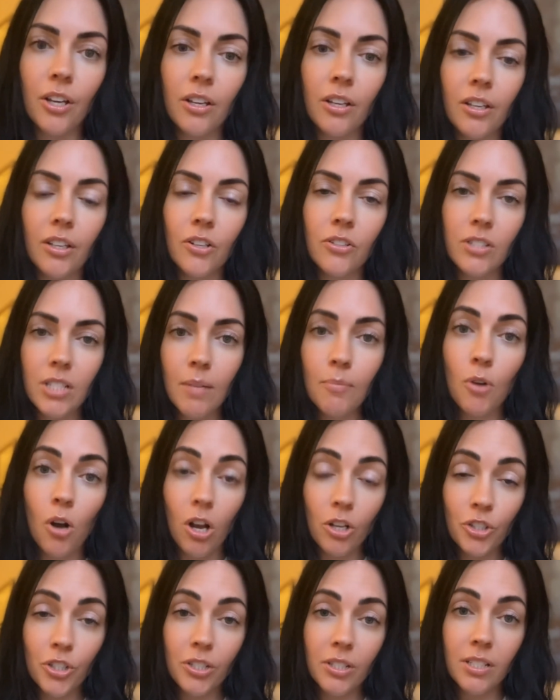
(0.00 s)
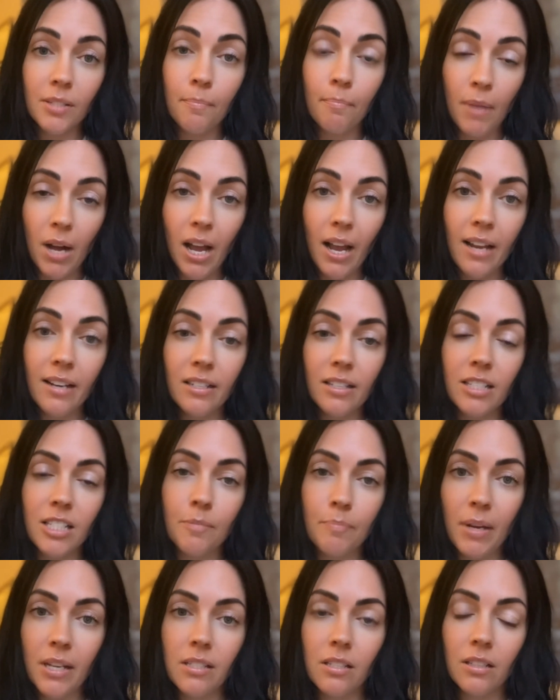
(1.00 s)
Your subconscious mind is
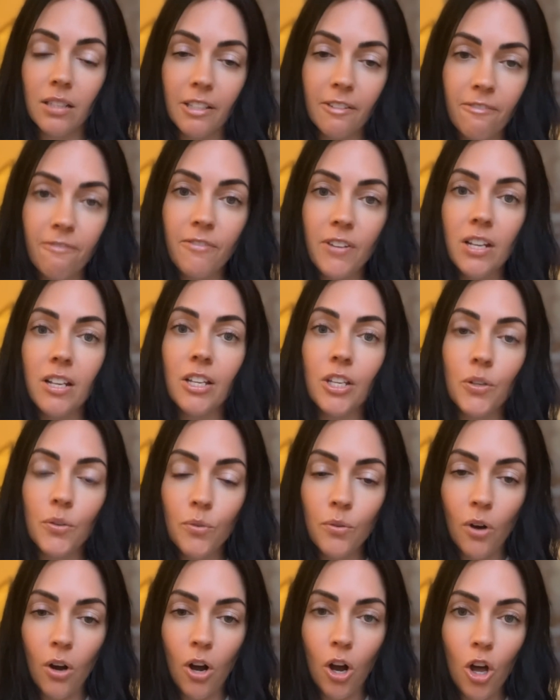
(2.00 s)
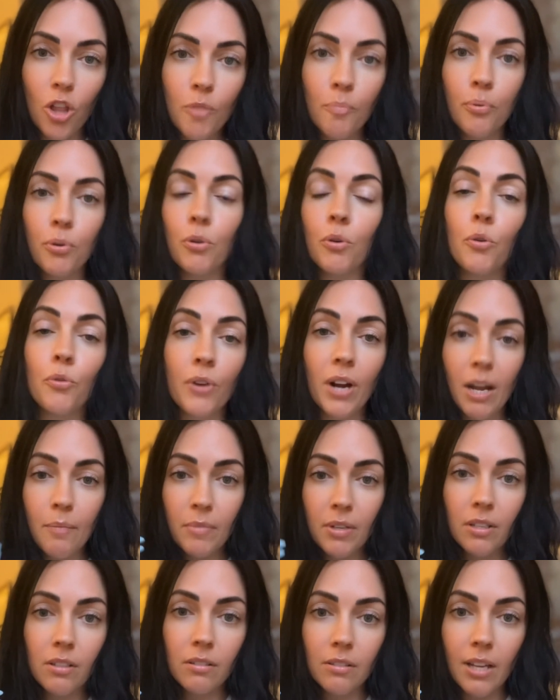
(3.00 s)
basically feeding you all the
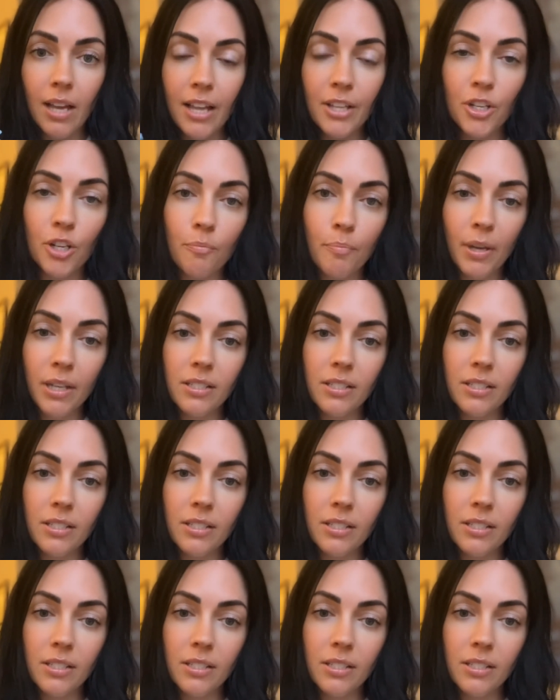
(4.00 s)
programming, and you're